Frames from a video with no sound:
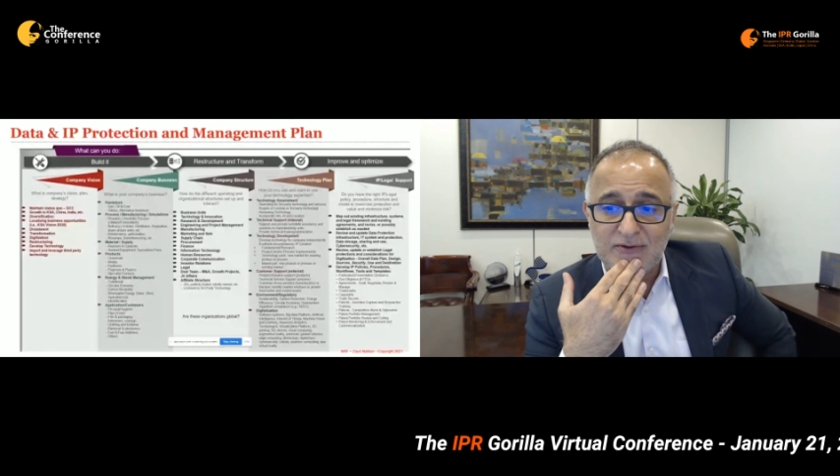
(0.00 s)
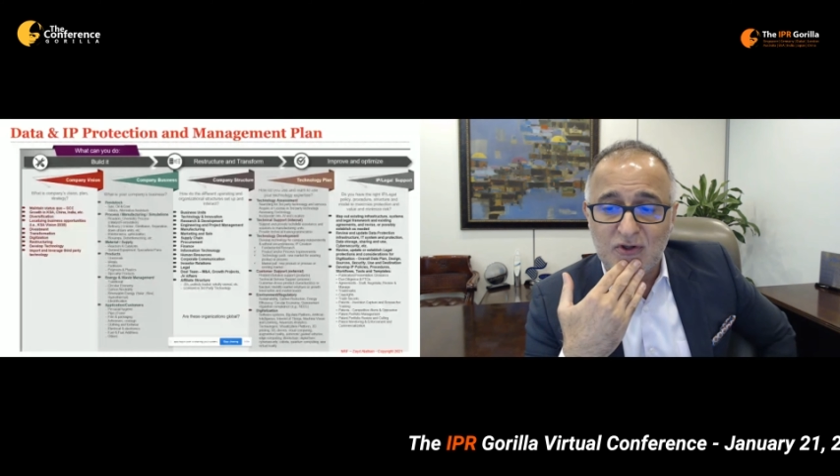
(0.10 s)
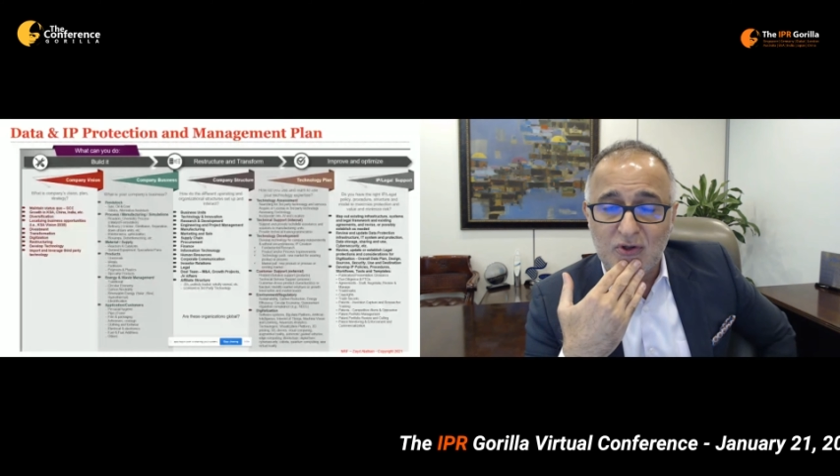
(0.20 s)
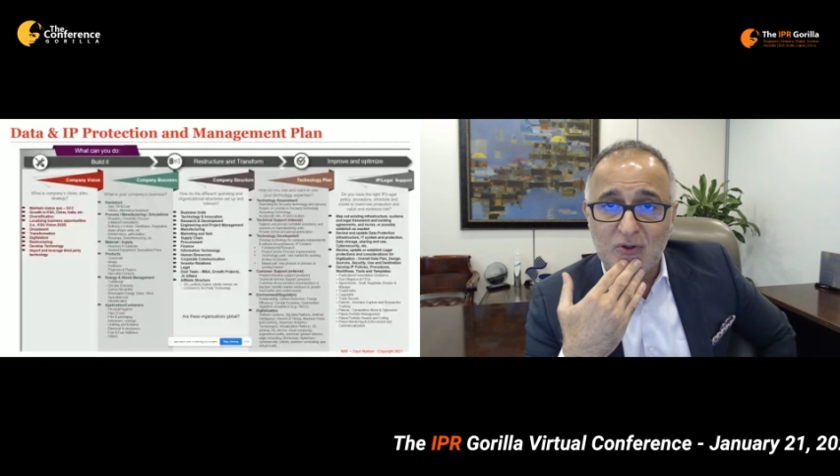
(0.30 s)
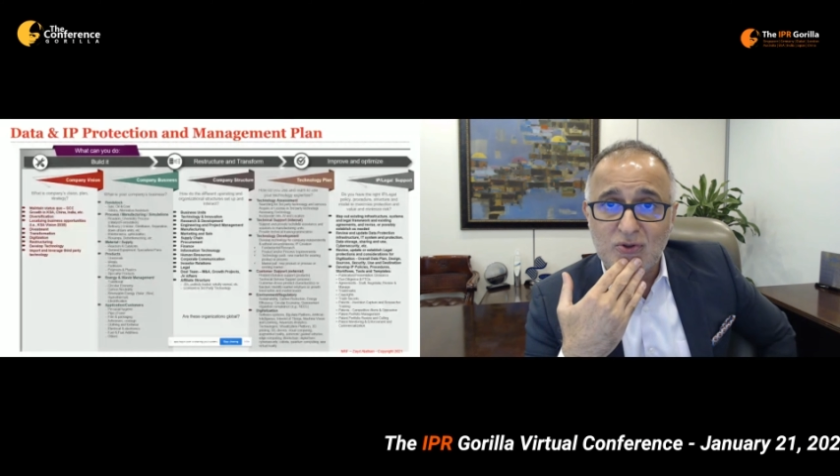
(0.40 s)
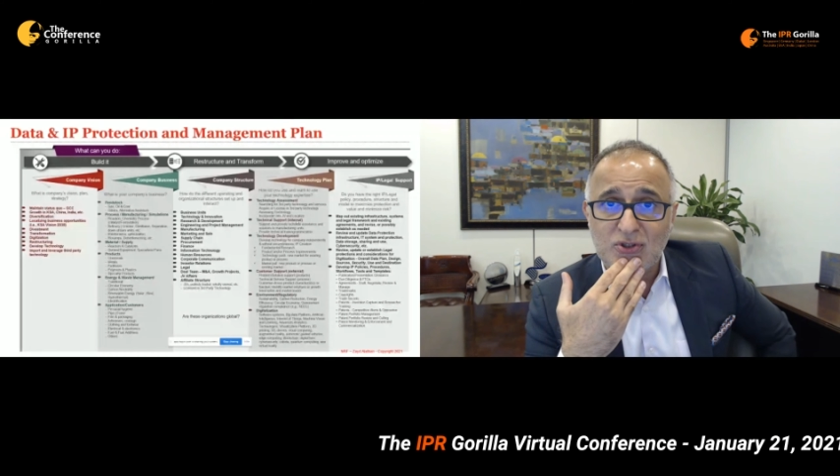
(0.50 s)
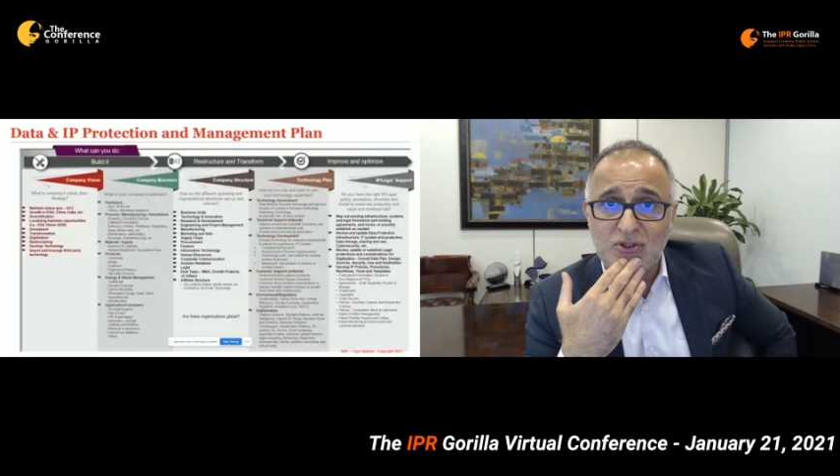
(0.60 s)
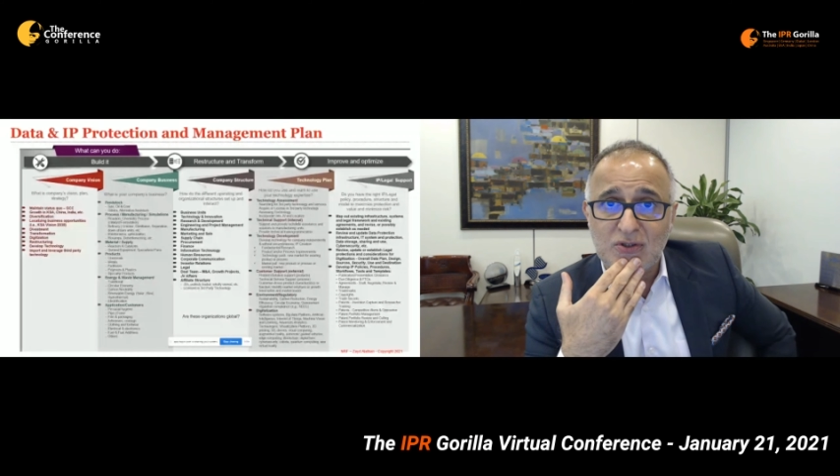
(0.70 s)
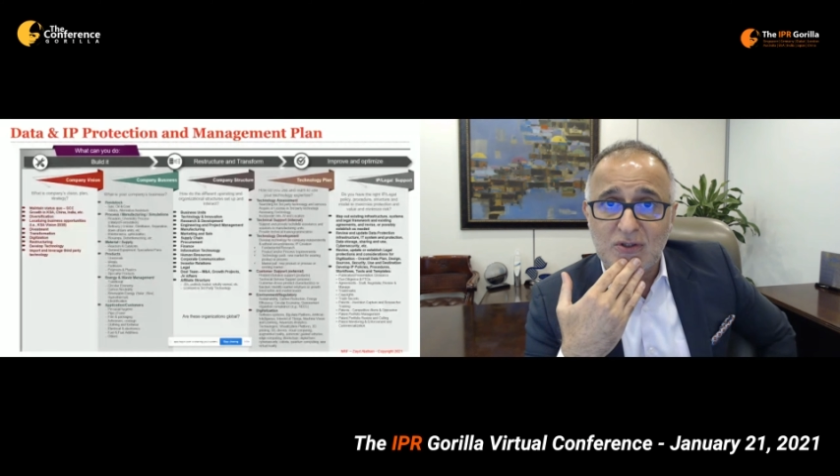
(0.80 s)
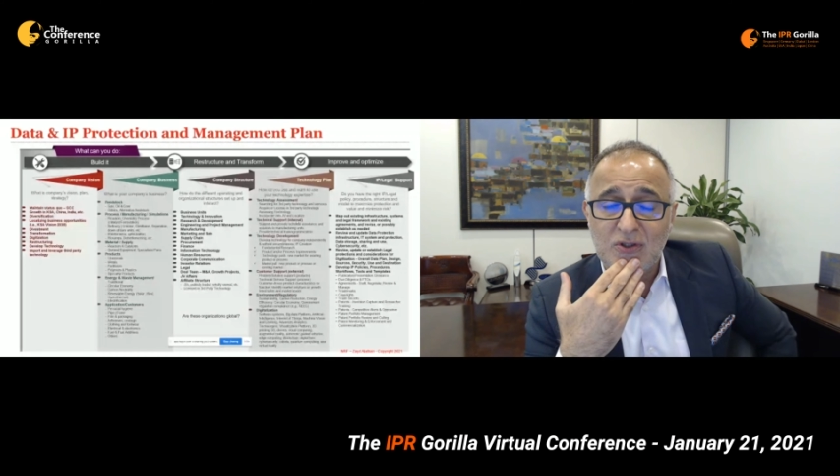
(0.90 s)
So those,
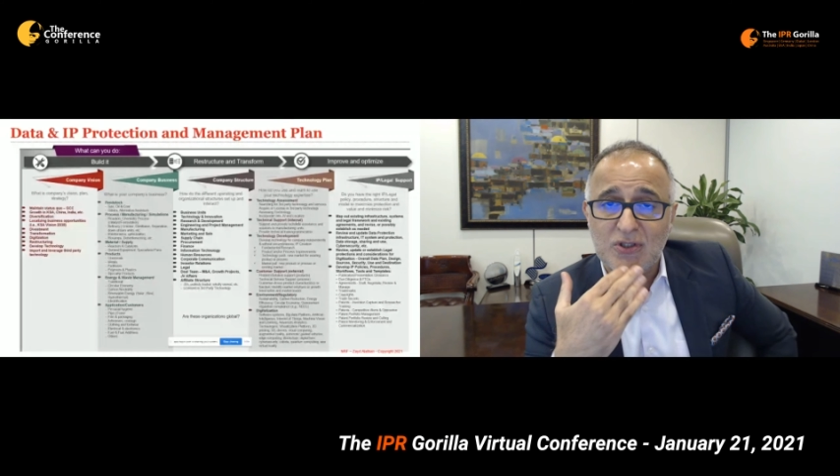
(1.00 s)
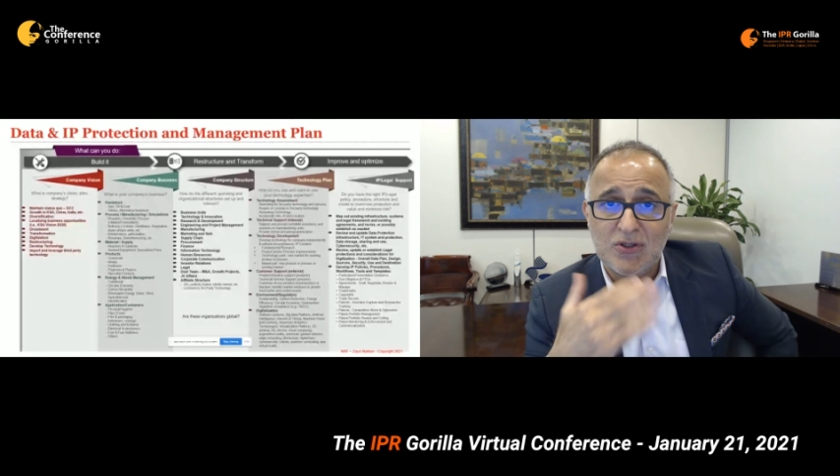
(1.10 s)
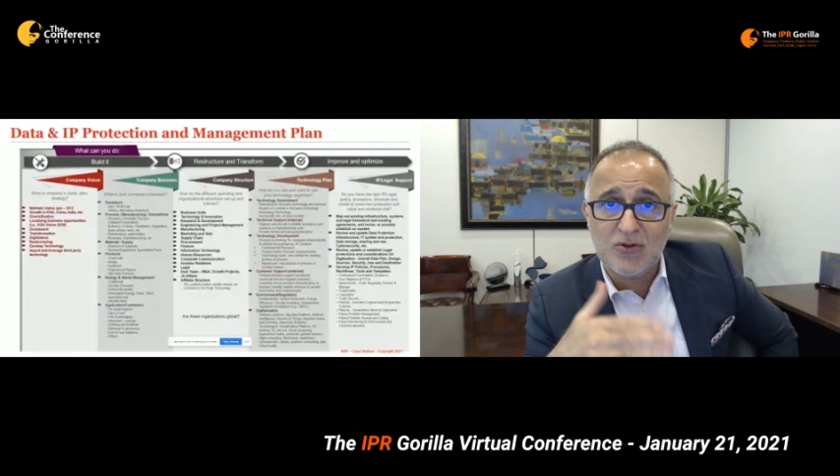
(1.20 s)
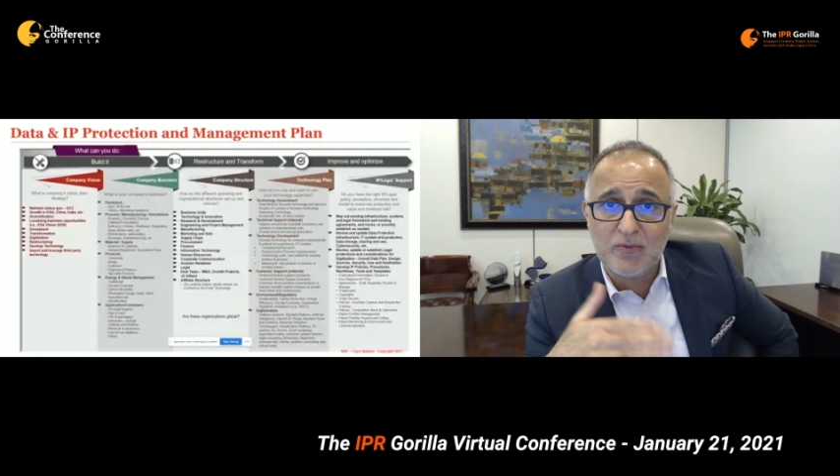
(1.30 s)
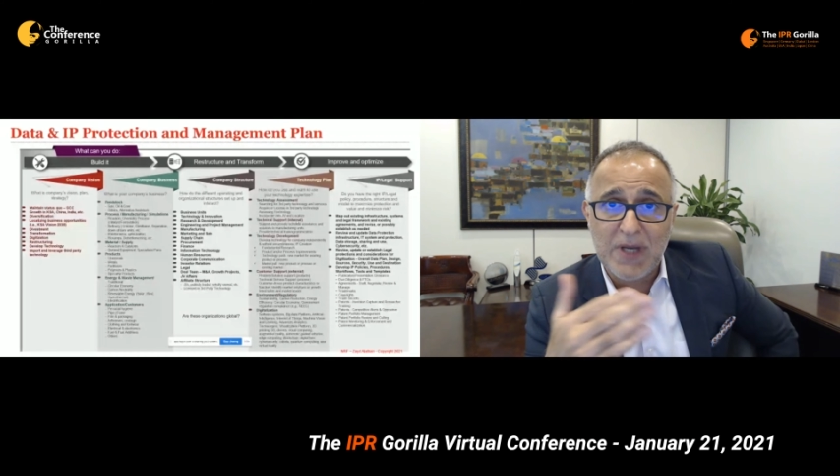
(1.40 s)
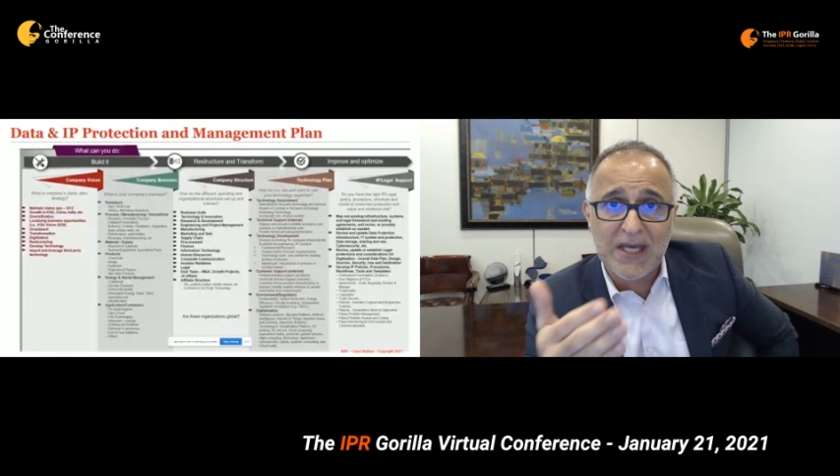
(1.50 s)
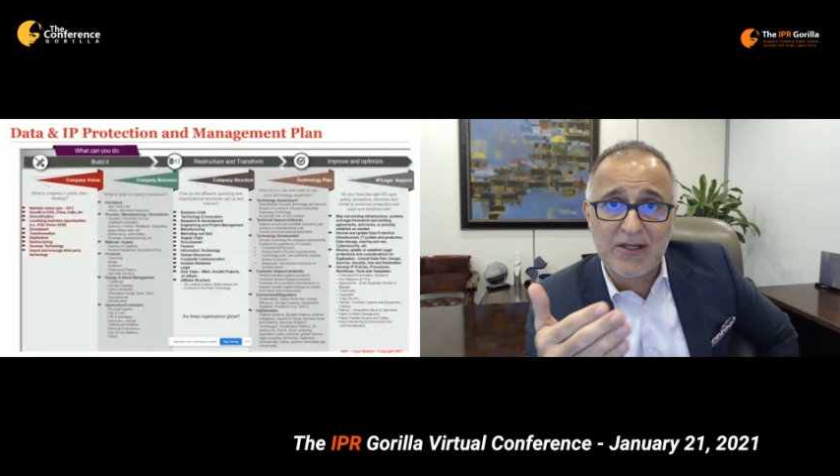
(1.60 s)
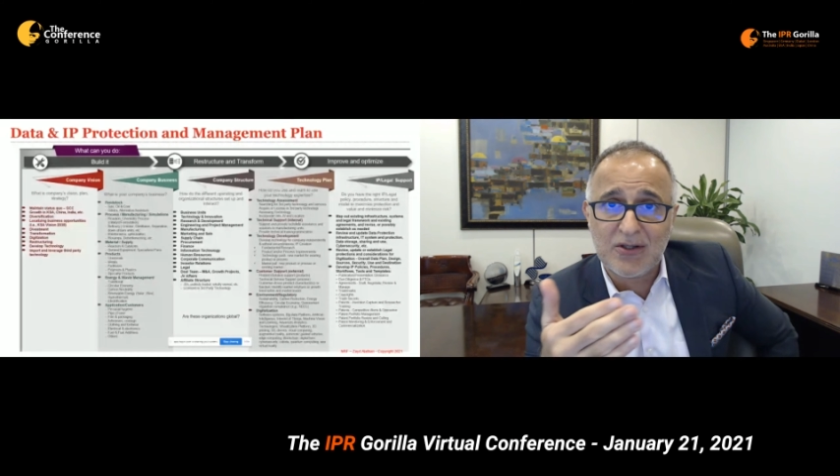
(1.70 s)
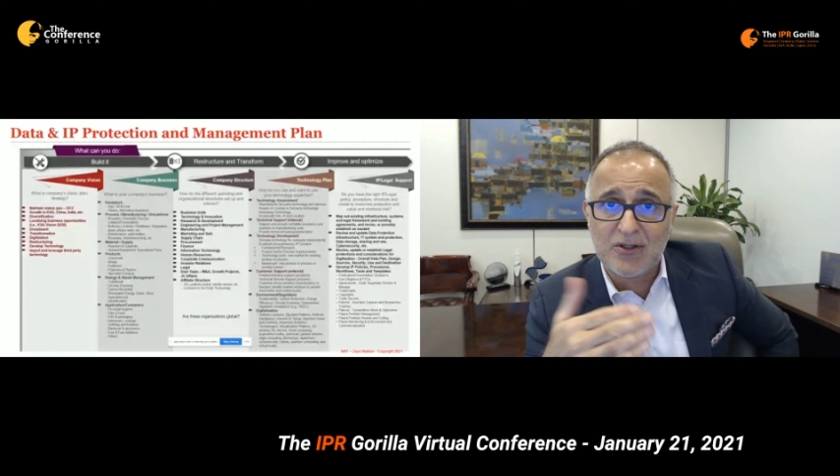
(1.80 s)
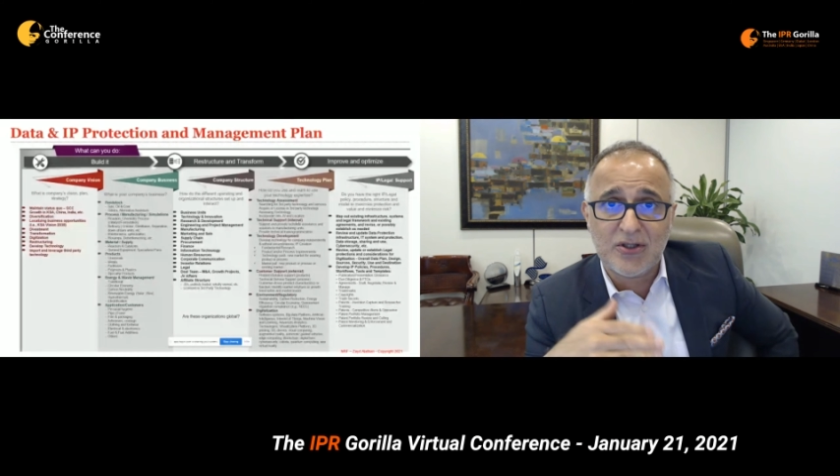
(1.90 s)
you know, you could do patent
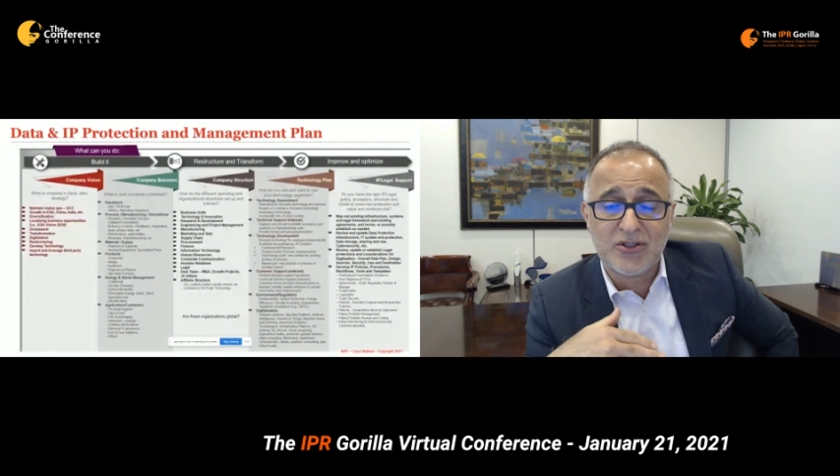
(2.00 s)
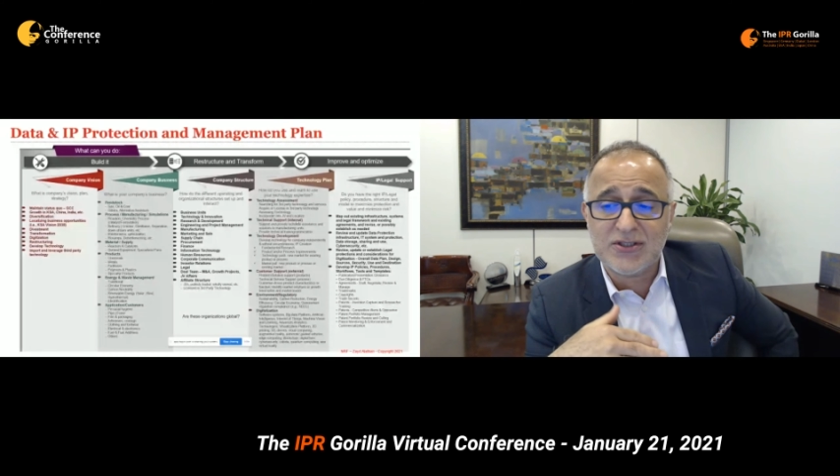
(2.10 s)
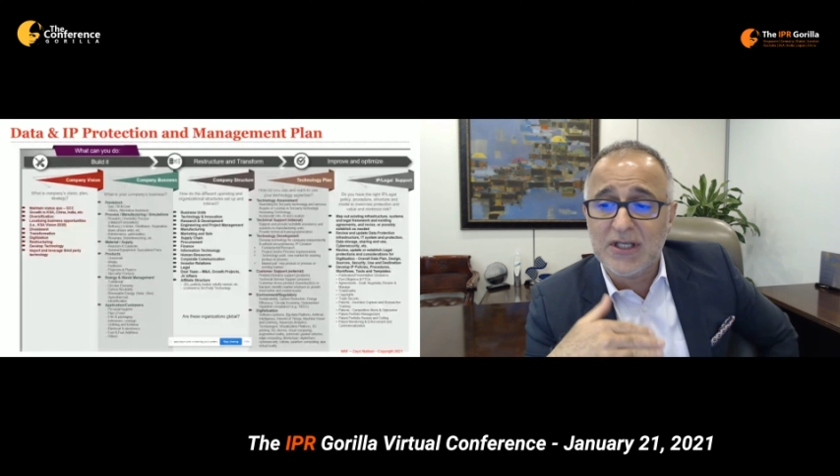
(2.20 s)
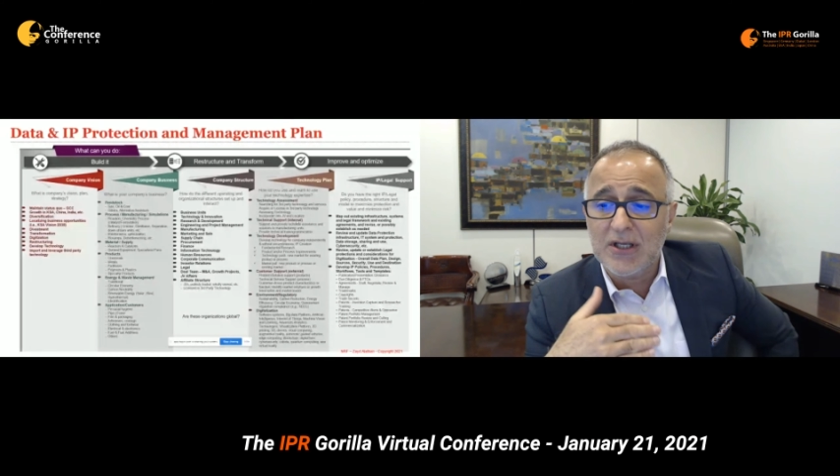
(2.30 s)
alerts.